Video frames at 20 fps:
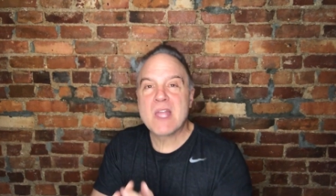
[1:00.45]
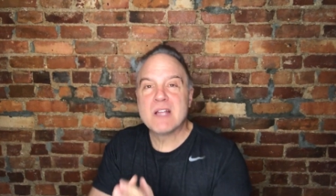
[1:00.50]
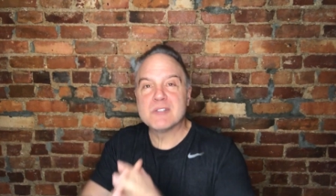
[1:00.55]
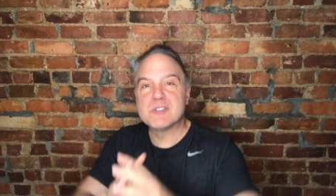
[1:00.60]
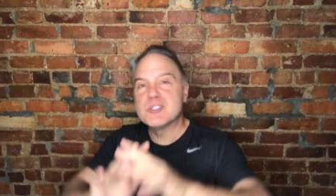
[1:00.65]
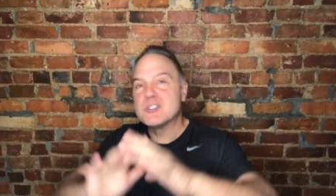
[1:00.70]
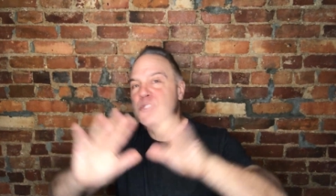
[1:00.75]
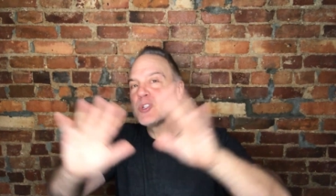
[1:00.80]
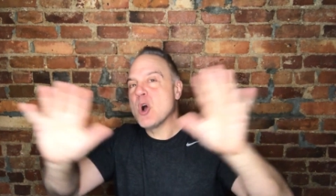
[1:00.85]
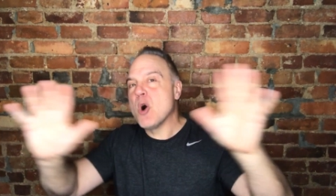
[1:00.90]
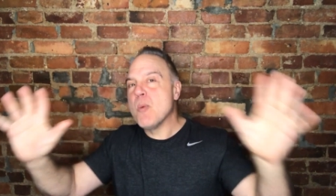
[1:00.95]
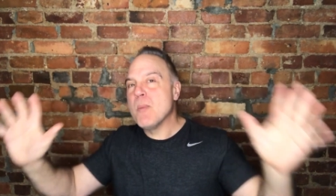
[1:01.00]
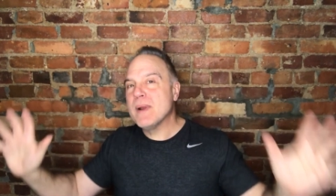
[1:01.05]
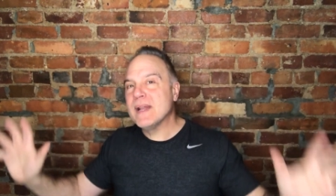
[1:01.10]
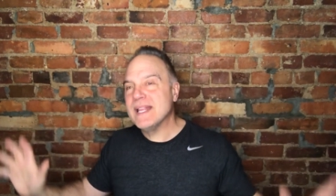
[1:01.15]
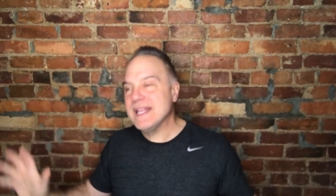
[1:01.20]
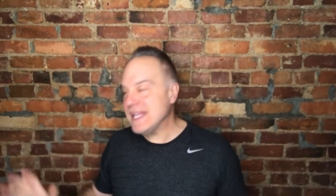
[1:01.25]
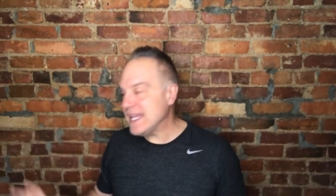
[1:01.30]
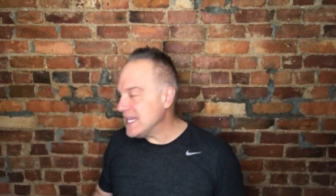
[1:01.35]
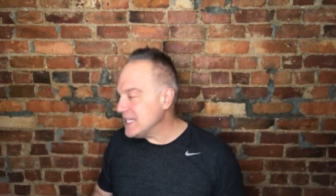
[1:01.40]
There's so
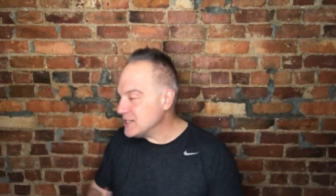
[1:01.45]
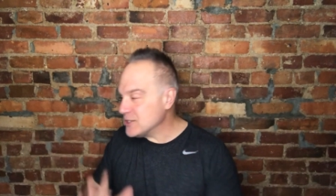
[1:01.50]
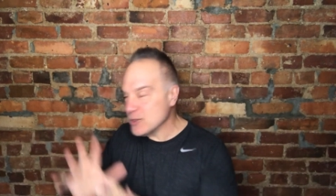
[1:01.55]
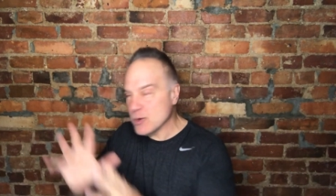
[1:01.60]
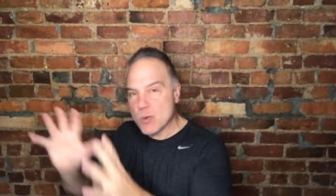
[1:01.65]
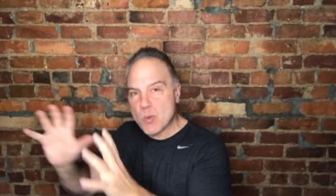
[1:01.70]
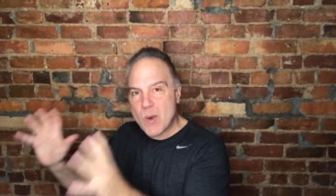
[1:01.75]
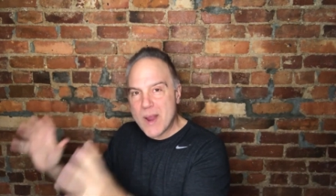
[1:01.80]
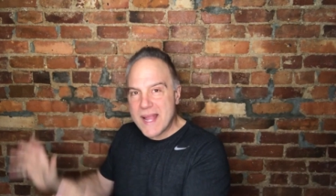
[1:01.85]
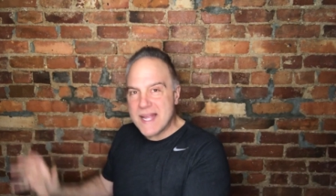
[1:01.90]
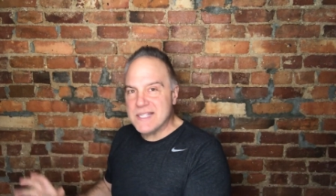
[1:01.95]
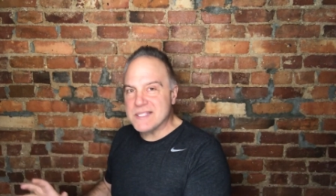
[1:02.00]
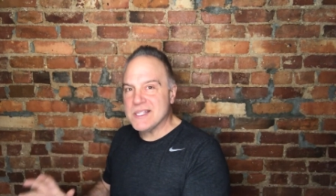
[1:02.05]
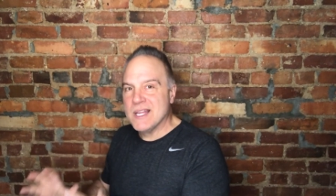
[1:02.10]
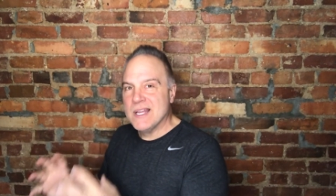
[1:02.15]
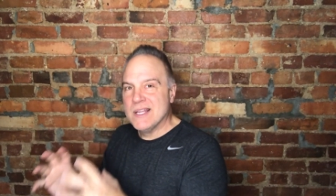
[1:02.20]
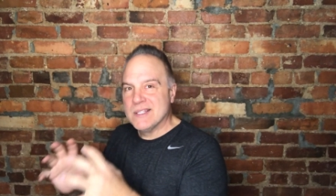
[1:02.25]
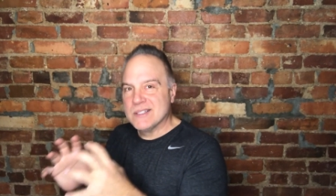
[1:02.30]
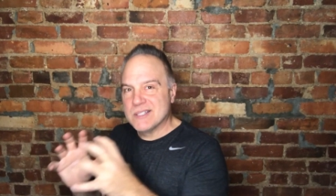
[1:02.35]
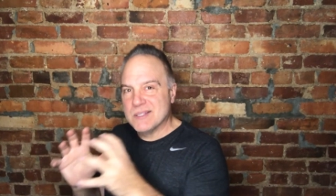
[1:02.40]
many easier ways
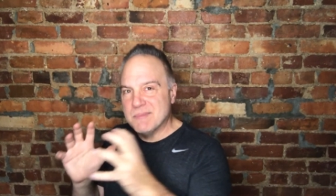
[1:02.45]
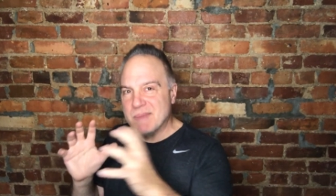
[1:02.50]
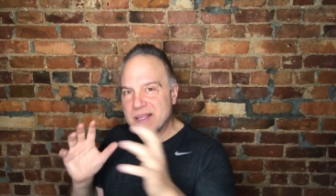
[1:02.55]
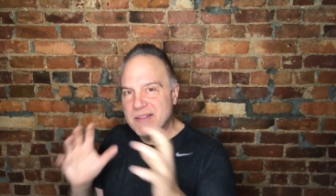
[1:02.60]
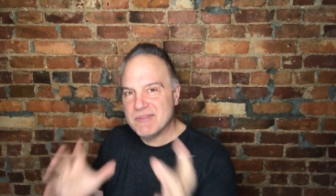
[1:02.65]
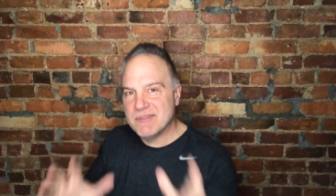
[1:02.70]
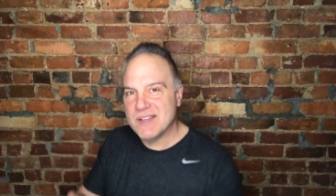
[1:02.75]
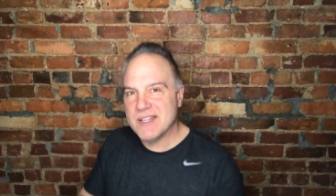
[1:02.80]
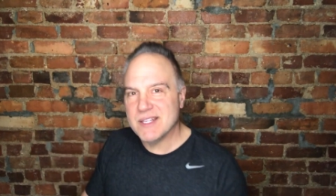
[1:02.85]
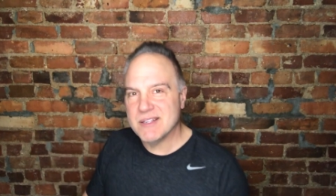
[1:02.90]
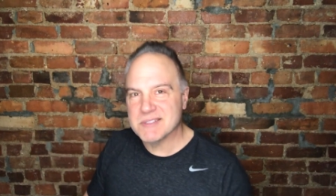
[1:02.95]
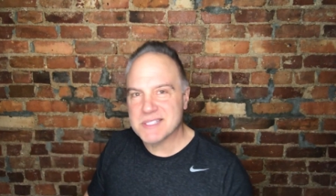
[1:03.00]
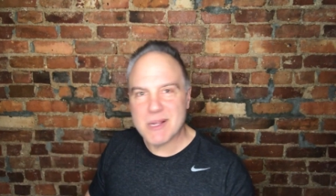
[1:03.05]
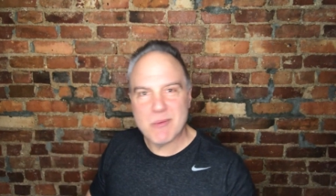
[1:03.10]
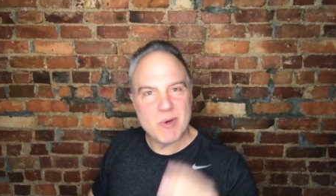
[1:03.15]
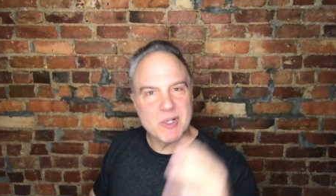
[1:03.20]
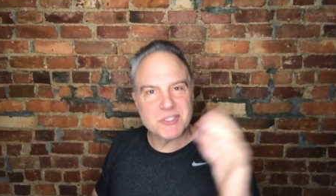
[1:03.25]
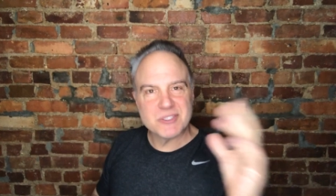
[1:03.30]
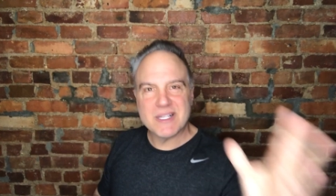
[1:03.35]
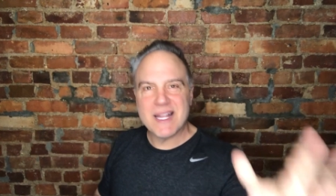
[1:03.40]
to make videos. I
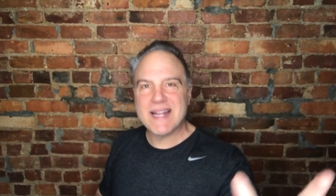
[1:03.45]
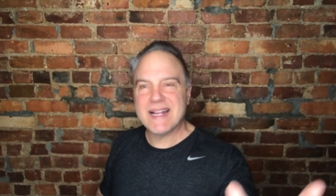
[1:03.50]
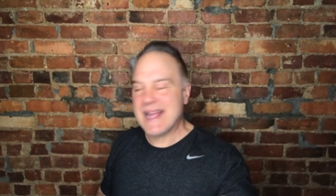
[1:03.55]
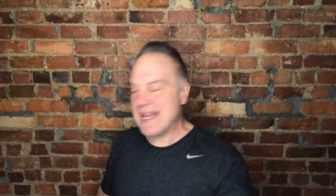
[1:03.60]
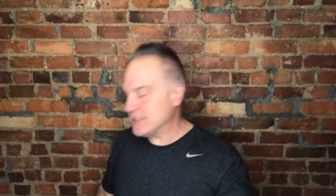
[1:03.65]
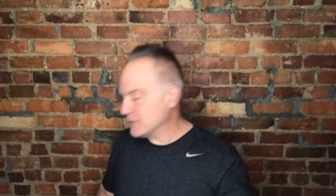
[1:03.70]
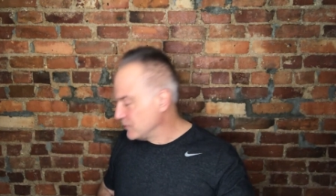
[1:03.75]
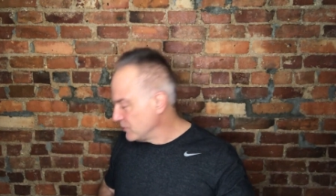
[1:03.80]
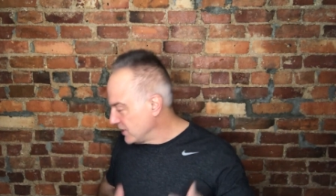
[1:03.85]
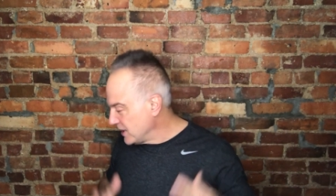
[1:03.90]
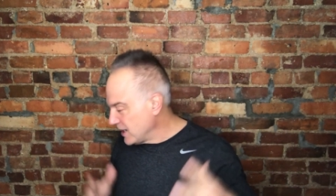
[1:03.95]
watch a lot of guys do